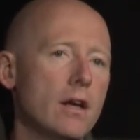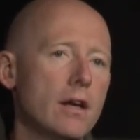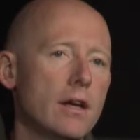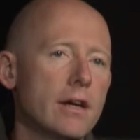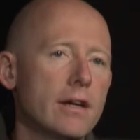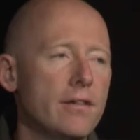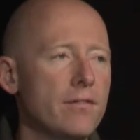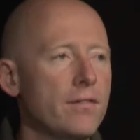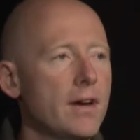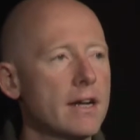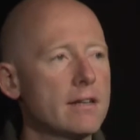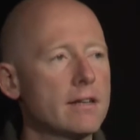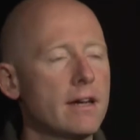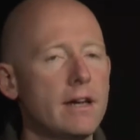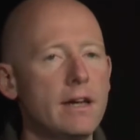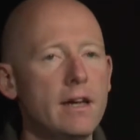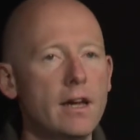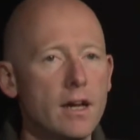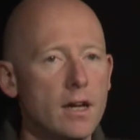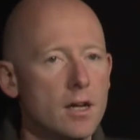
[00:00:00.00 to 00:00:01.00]
And in fact,
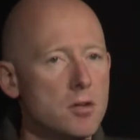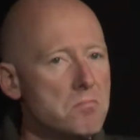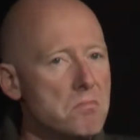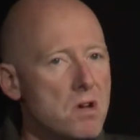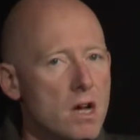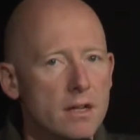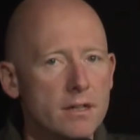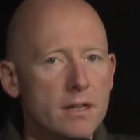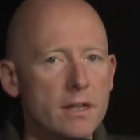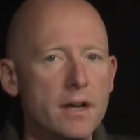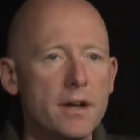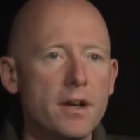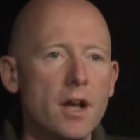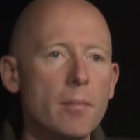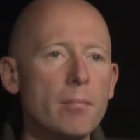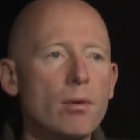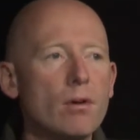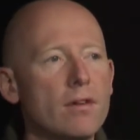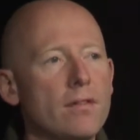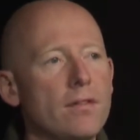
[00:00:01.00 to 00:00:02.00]
I did a
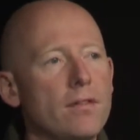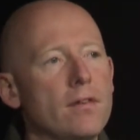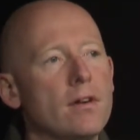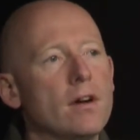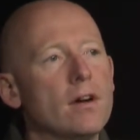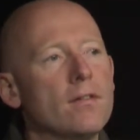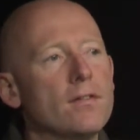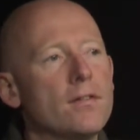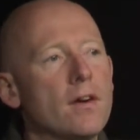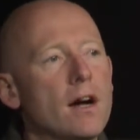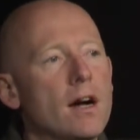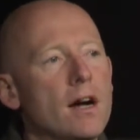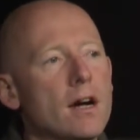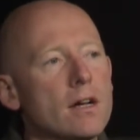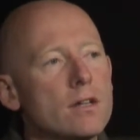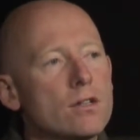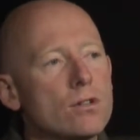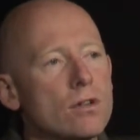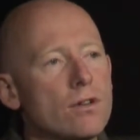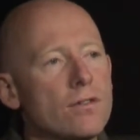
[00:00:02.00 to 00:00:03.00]
number
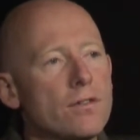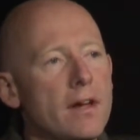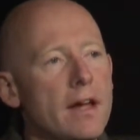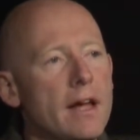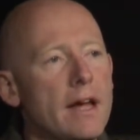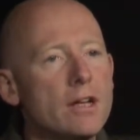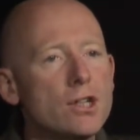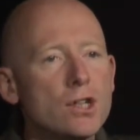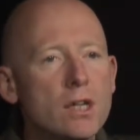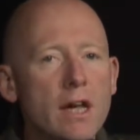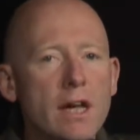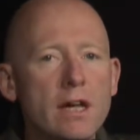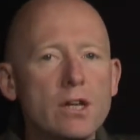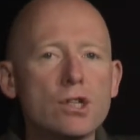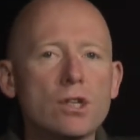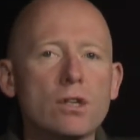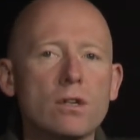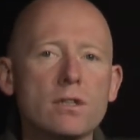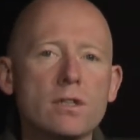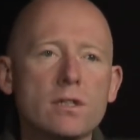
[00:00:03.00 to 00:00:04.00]
of sort of
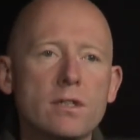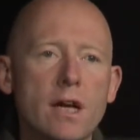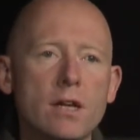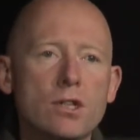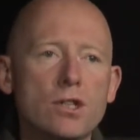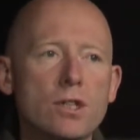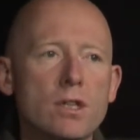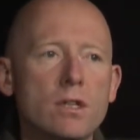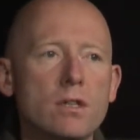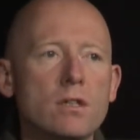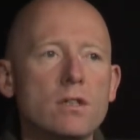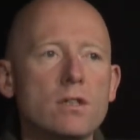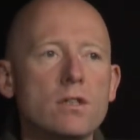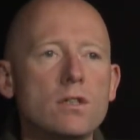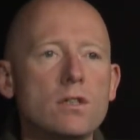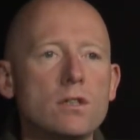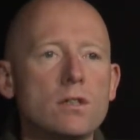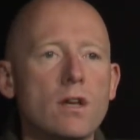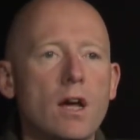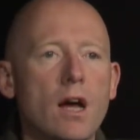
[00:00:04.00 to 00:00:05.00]
educational
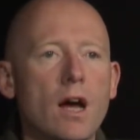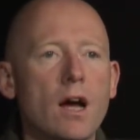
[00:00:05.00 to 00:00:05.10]
sessions,